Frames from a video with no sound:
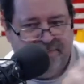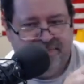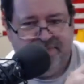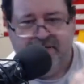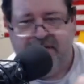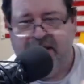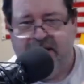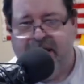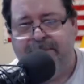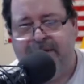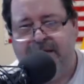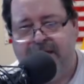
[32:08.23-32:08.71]

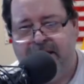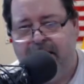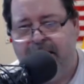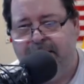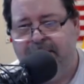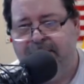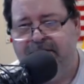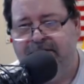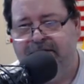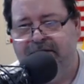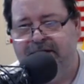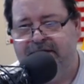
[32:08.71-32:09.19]
How many
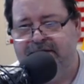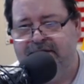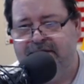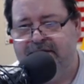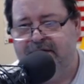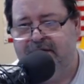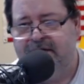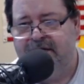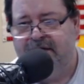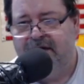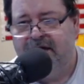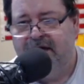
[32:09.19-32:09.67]
of you guys?
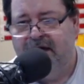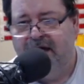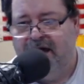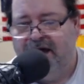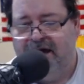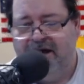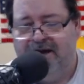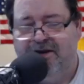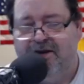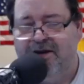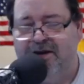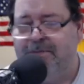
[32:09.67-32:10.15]

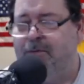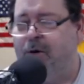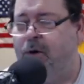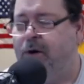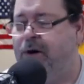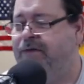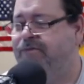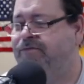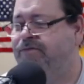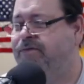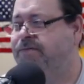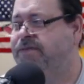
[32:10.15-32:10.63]
Good
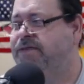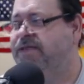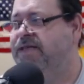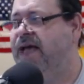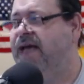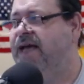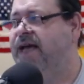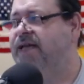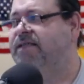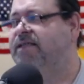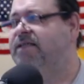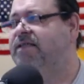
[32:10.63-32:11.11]
morning from
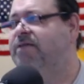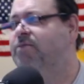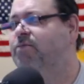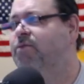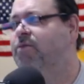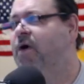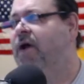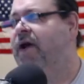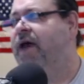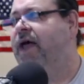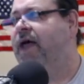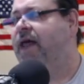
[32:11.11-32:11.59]
Texas,
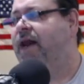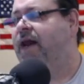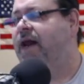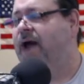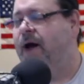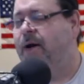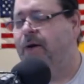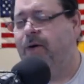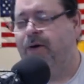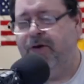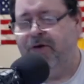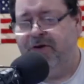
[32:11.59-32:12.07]
Juanette.
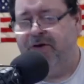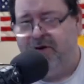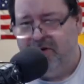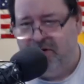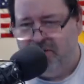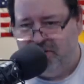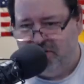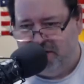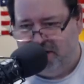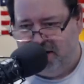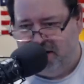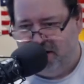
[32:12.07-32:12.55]
How are
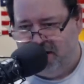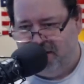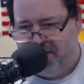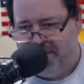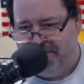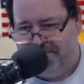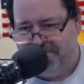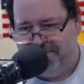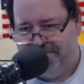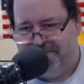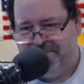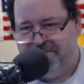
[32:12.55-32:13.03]
you, dear?
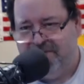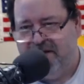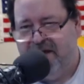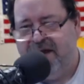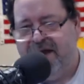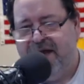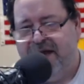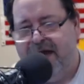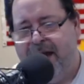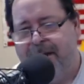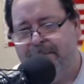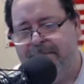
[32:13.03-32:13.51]

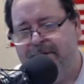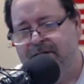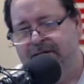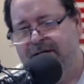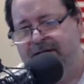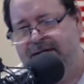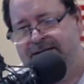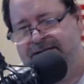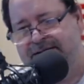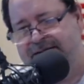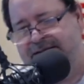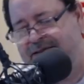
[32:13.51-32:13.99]
How many of you
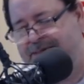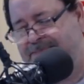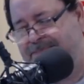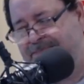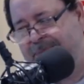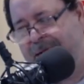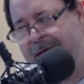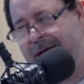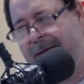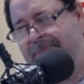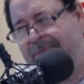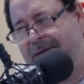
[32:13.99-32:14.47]
guys just
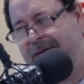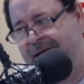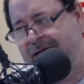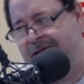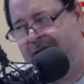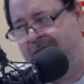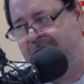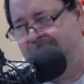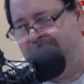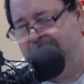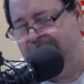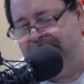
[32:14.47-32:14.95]
pop the
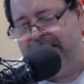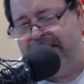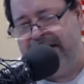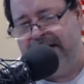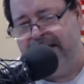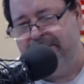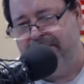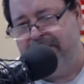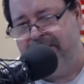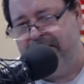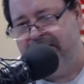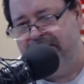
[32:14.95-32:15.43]
lid on the
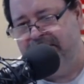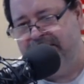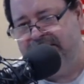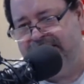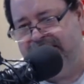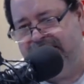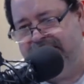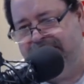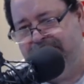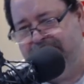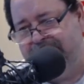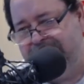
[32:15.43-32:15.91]
peanut butter and
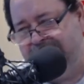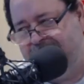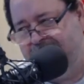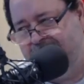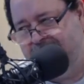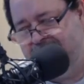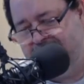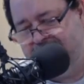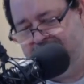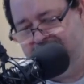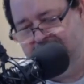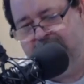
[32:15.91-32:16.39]
take a big
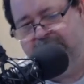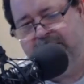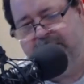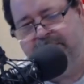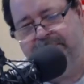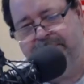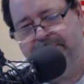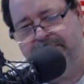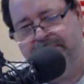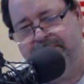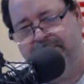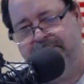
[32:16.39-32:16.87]
old scoop?